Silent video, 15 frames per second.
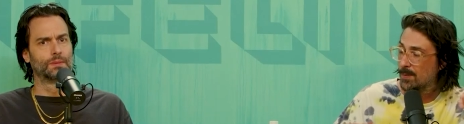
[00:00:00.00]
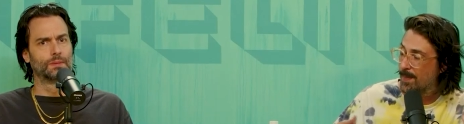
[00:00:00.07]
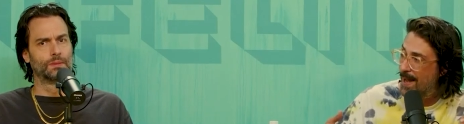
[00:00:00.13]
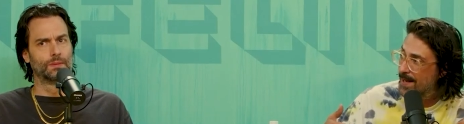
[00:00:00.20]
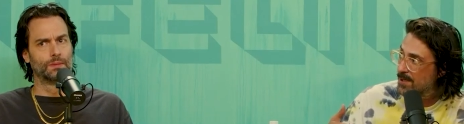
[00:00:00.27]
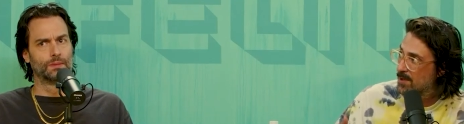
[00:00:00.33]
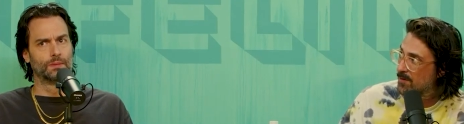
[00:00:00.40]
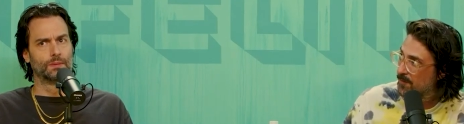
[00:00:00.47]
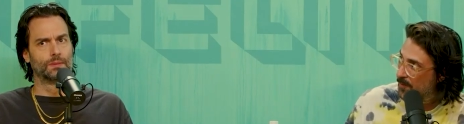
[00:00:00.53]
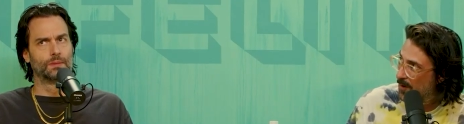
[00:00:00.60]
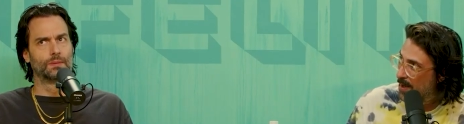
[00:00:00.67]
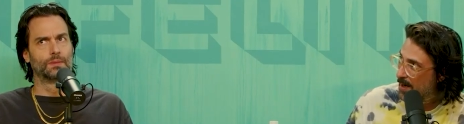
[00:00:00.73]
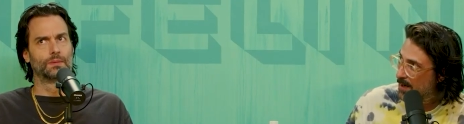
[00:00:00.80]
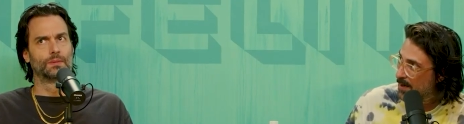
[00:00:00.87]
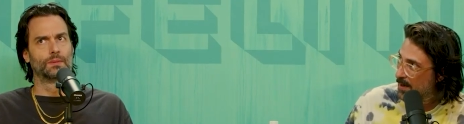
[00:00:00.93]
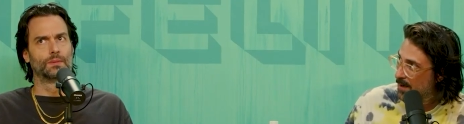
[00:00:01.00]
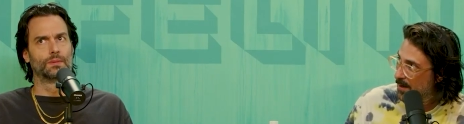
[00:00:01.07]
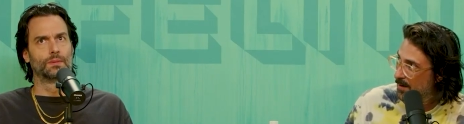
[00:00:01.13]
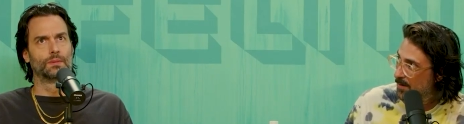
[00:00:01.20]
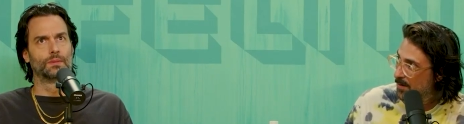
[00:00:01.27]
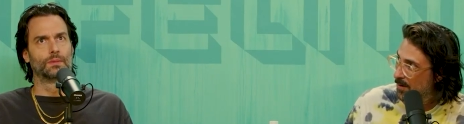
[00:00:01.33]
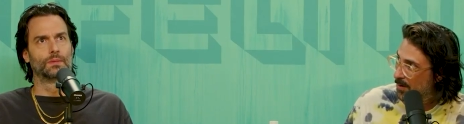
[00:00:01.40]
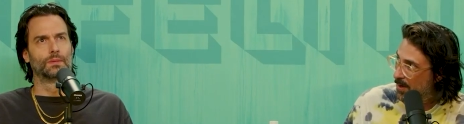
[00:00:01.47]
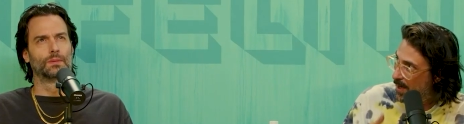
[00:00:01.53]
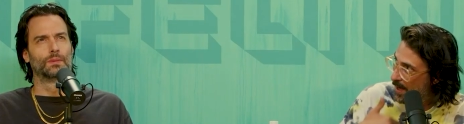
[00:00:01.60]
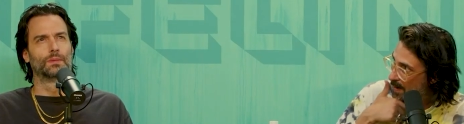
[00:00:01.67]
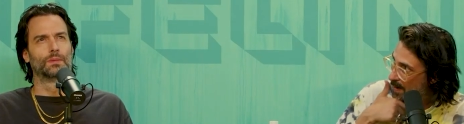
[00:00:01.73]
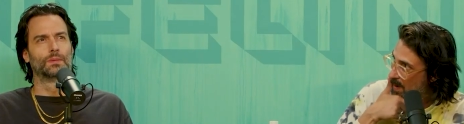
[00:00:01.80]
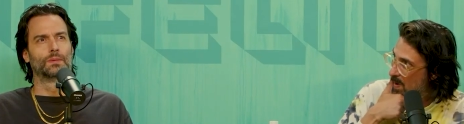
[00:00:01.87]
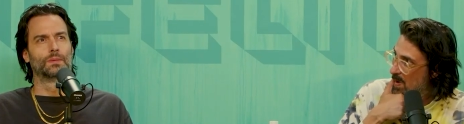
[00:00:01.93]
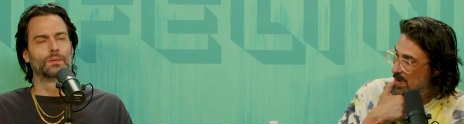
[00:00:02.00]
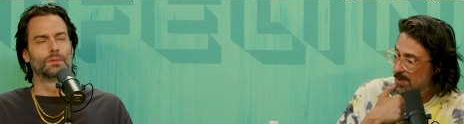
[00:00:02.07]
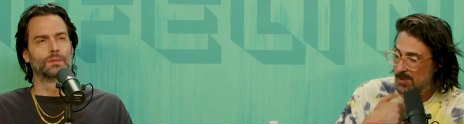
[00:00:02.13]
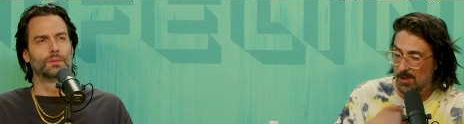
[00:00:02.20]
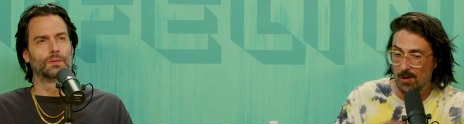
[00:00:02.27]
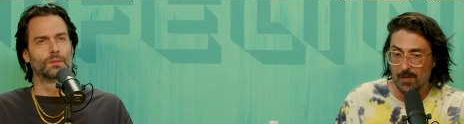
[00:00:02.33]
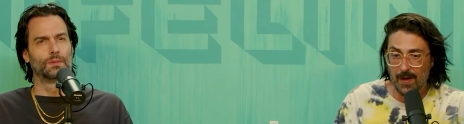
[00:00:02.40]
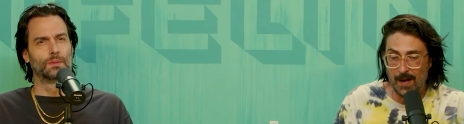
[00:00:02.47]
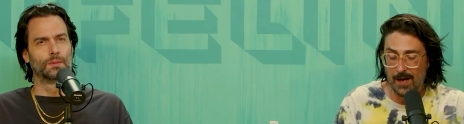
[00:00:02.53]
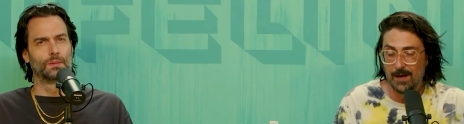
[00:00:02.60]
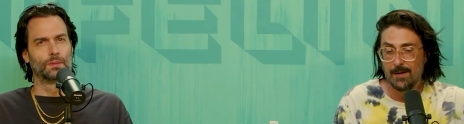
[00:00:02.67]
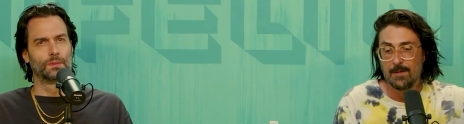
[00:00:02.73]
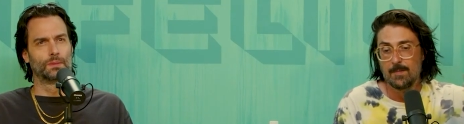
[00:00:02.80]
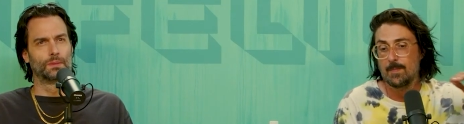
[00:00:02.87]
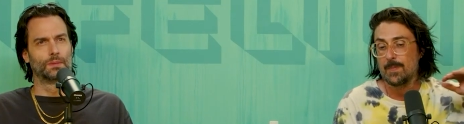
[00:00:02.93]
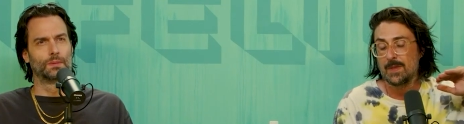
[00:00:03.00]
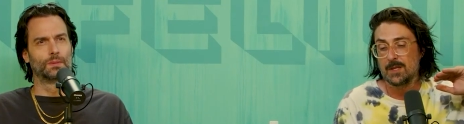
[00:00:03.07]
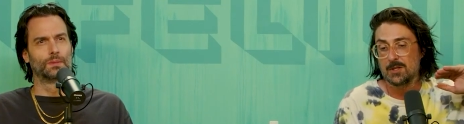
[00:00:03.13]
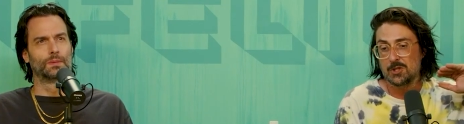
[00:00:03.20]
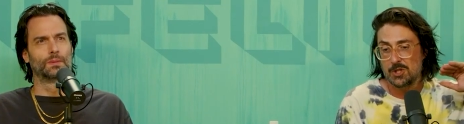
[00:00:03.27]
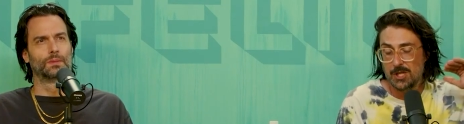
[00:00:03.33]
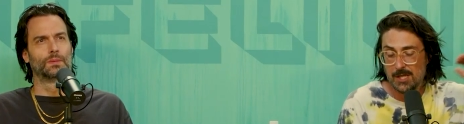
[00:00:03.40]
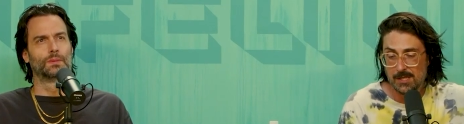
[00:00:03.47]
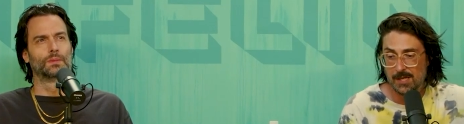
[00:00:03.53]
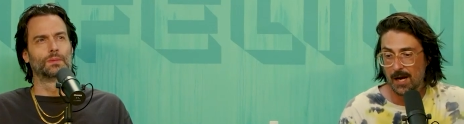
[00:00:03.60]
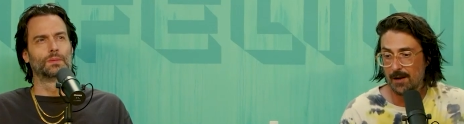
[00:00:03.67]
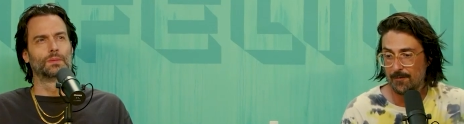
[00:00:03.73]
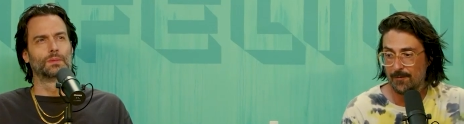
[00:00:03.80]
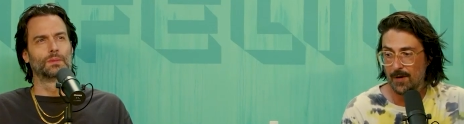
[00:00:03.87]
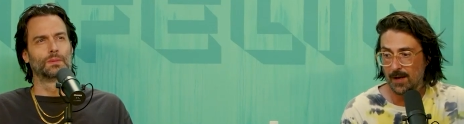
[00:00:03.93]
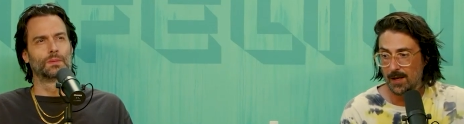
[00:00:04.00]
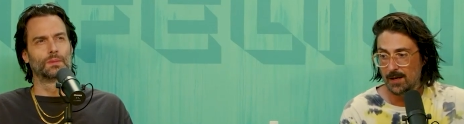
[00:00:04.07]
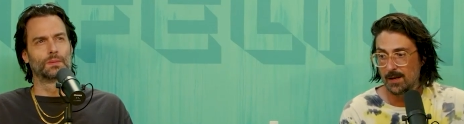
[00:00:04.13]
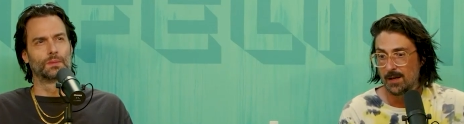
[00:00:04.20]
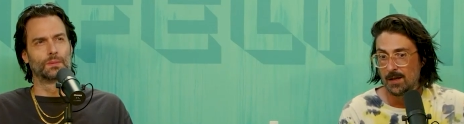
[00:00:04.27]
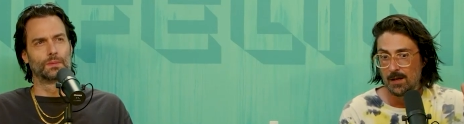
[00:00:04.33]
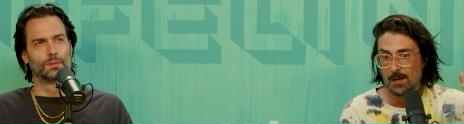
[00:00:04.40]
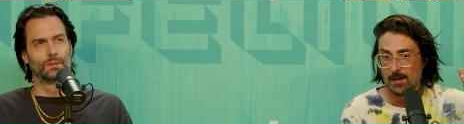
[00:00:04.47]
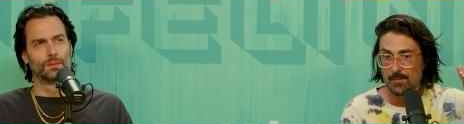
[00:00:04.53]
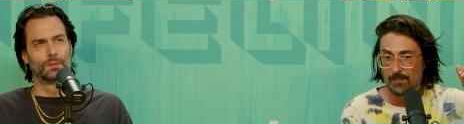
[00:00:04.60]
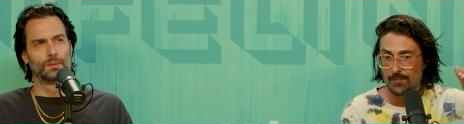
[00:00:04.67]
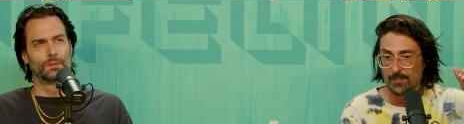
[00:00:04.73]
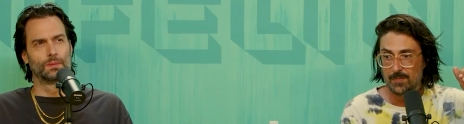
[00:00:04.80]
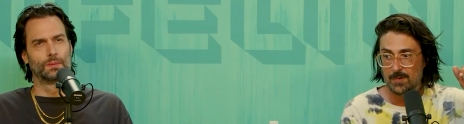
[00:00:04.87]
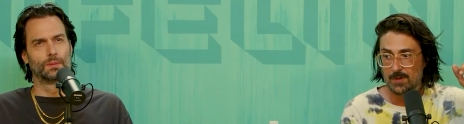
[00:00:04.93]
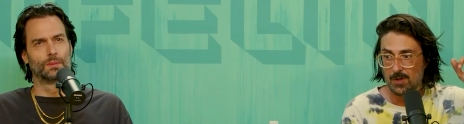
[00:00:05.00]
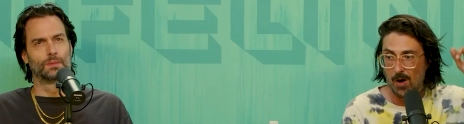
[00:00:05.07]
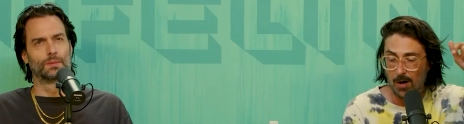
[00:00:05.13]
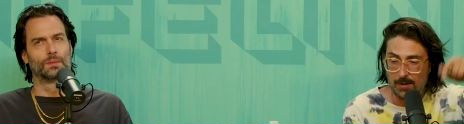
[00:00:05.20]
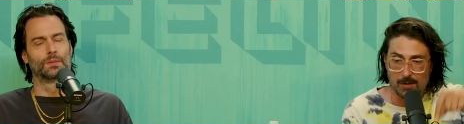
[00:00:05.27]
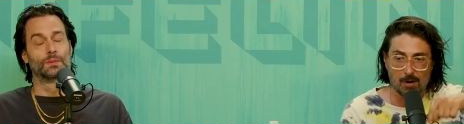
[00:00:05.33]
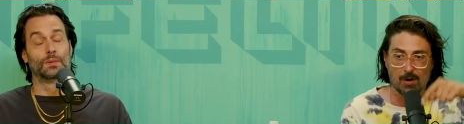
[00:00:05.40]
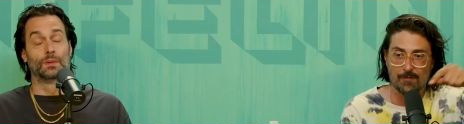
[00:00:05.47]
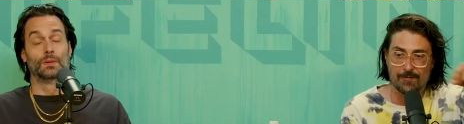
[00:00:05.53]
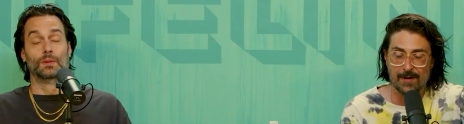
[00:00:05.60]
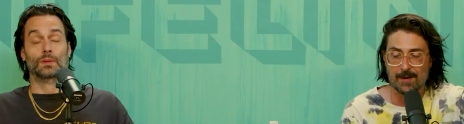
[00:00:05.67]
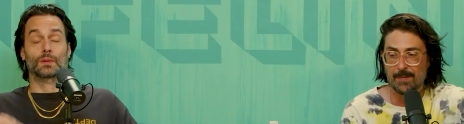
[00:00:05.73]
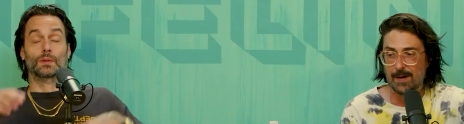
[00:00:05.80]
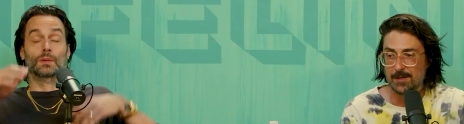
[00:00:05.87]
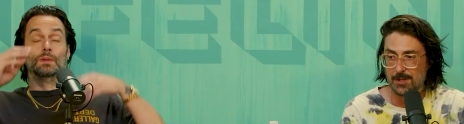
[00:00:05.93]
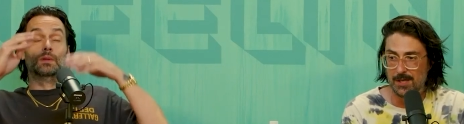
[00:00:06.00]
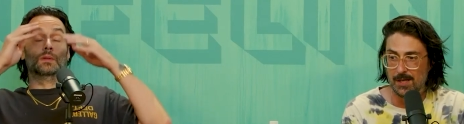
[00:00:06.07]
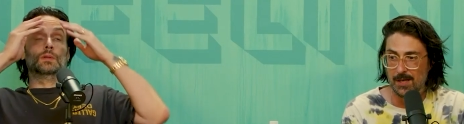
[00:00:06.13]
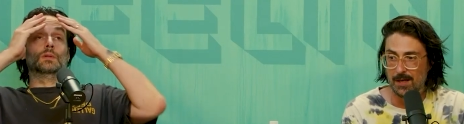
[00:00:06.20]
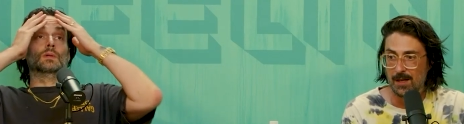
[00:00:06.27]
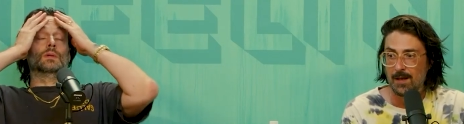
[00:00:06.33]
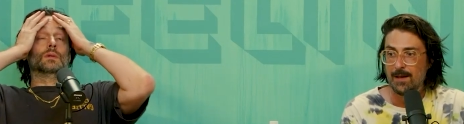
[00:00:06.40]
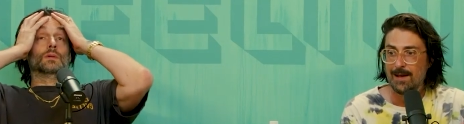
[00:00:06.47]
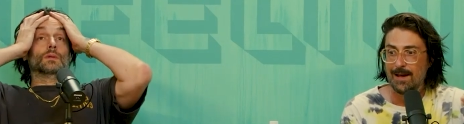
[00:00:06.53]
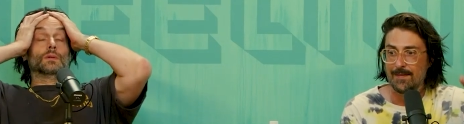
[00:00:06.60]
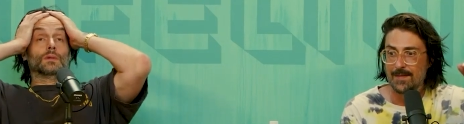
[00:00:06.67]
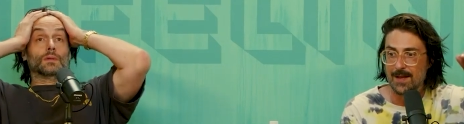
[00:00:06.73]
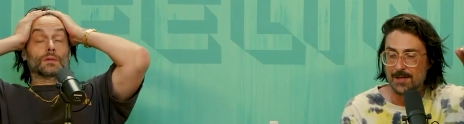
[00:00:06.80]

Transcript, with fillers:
Speaker 1: bad to your friend. Okay. So then she's got to fucking talk to her friend about cheating, and then